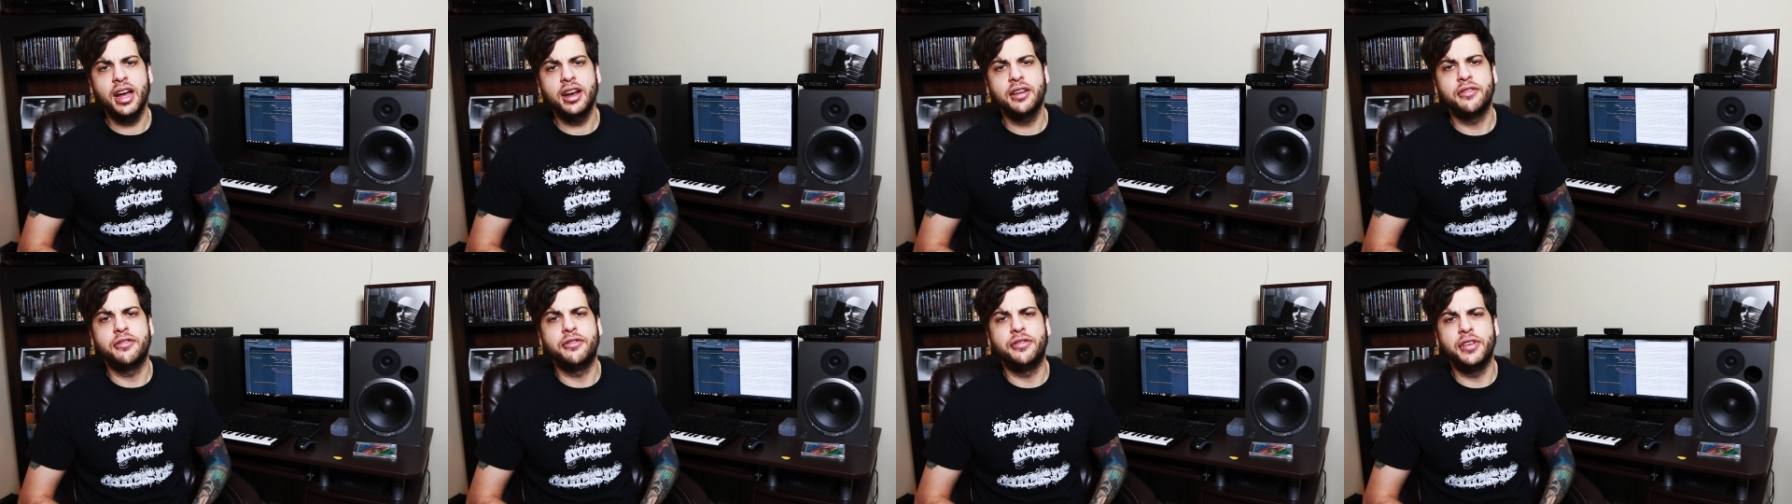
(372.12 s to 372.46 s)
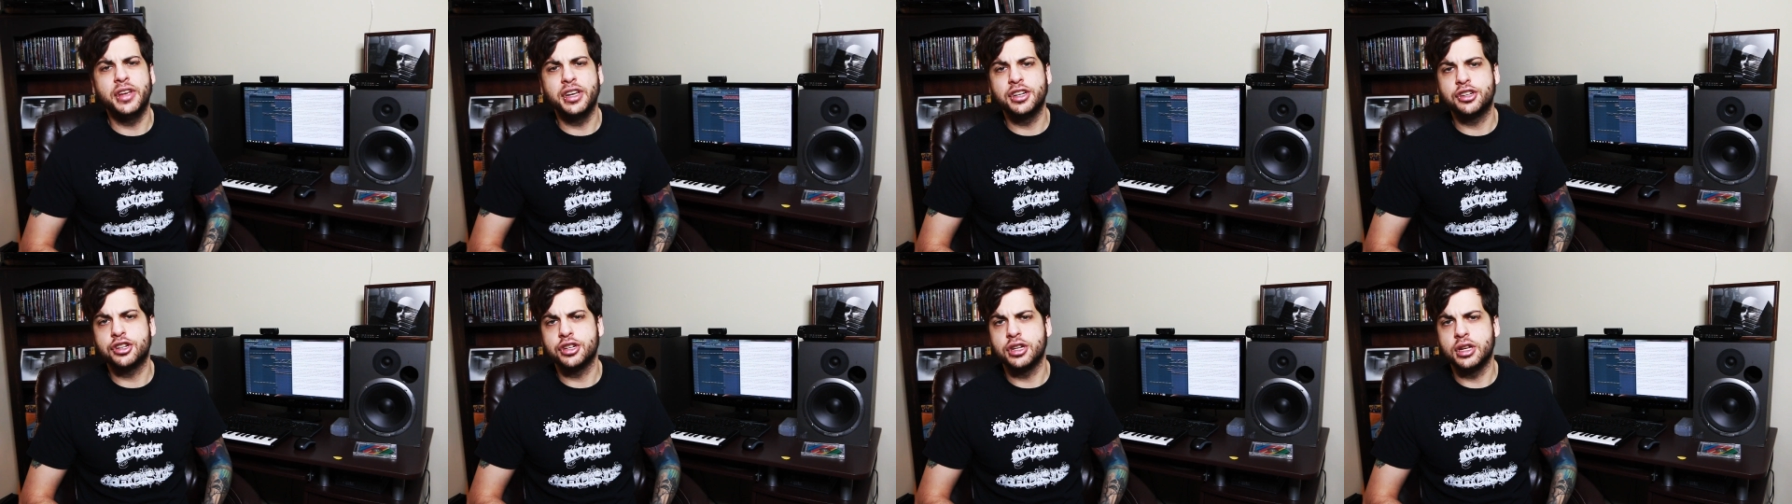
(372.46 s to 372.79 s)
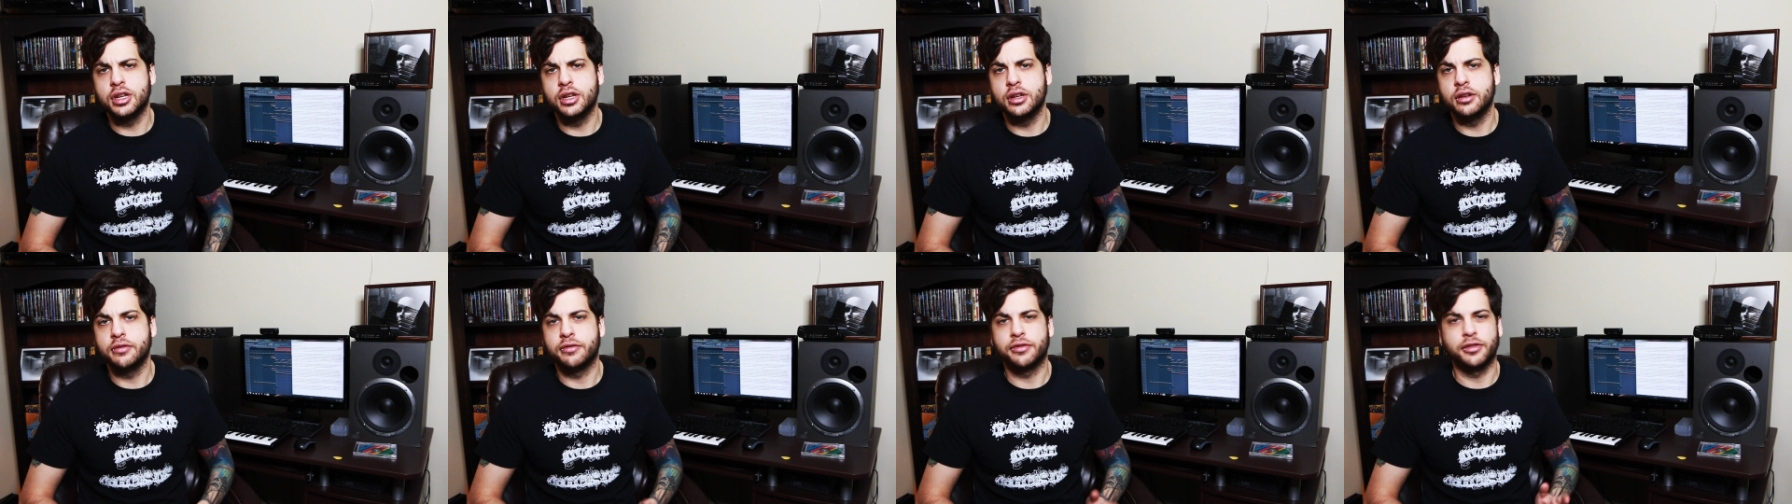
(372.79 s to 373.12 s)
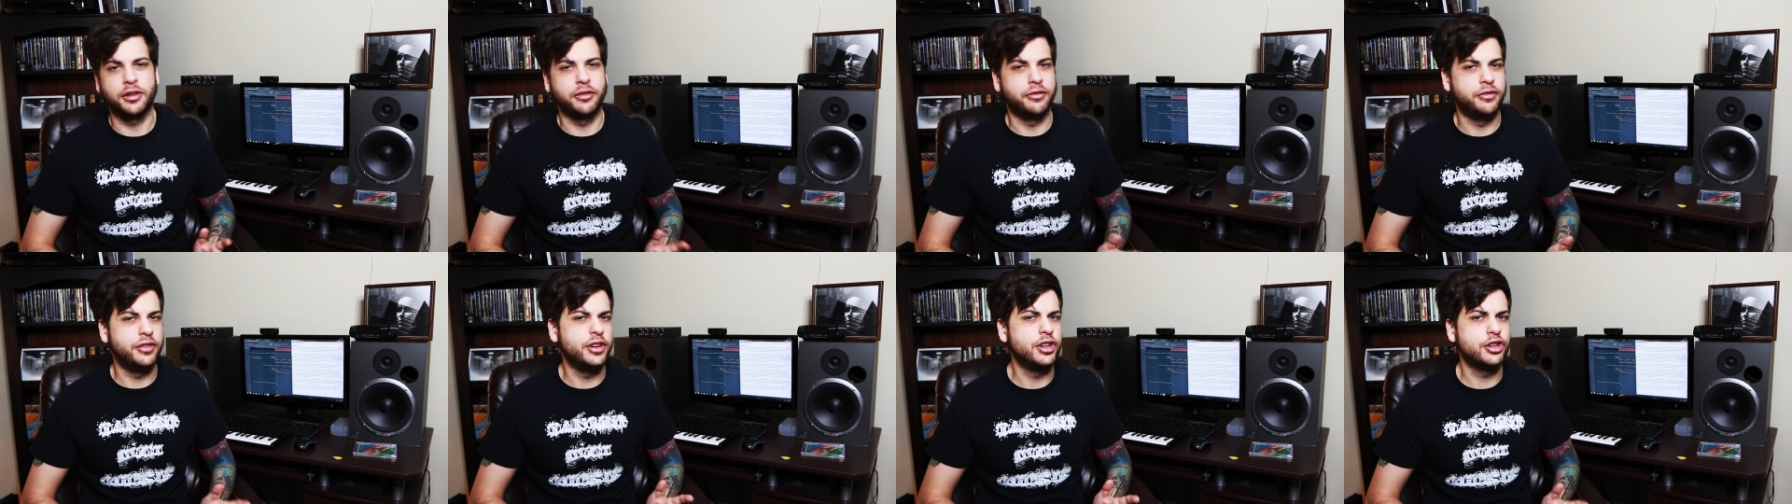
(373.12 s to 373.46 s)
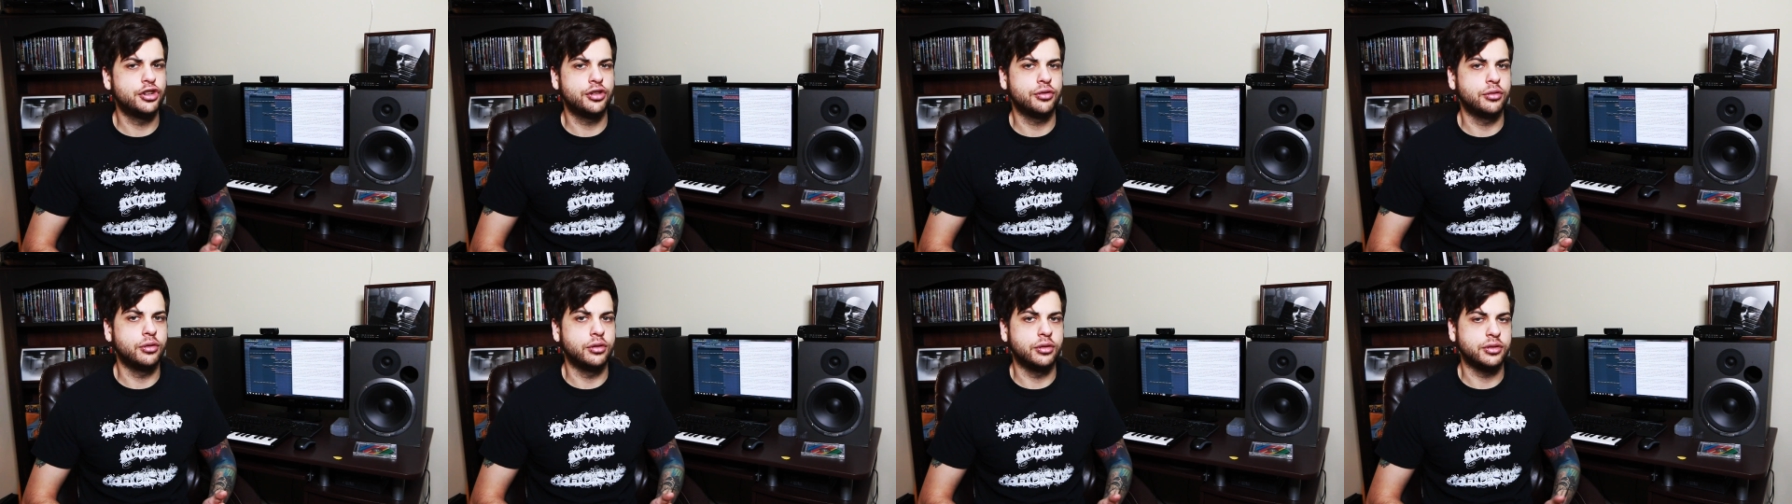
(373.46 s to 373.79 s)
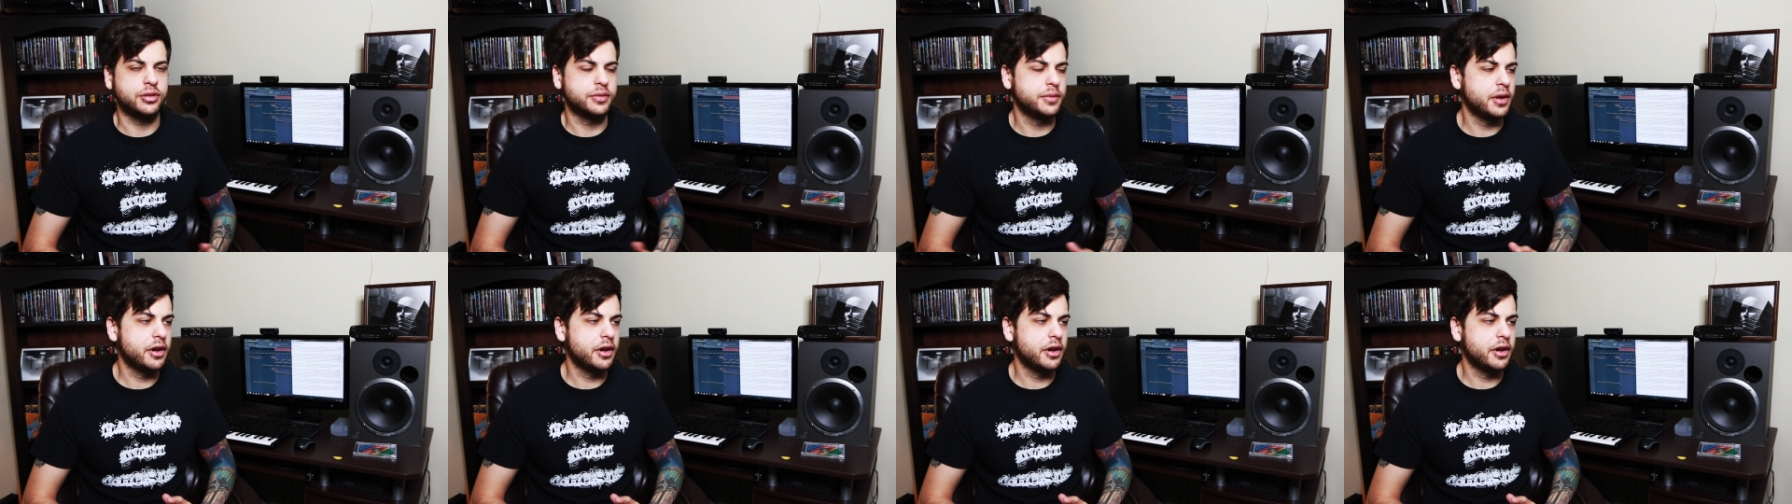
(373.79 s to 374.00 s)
had a vision for visuals.